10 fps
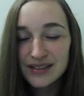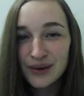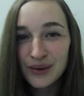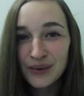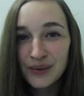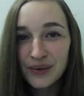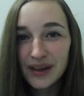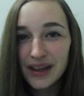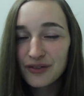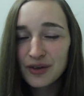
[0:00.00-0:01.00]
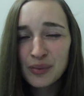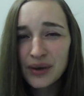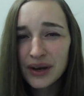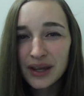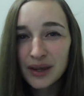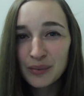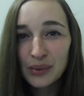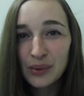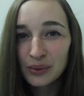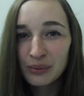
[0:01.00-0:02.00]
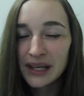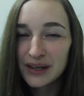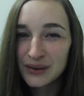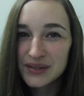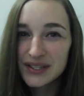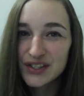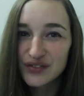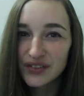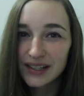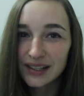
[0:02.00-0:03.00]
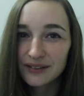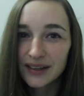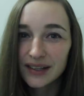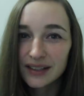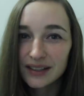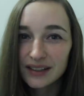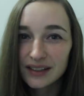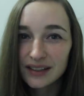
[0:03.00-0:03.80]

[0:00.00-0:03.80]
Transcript: So everybody probably knows this feeling, right?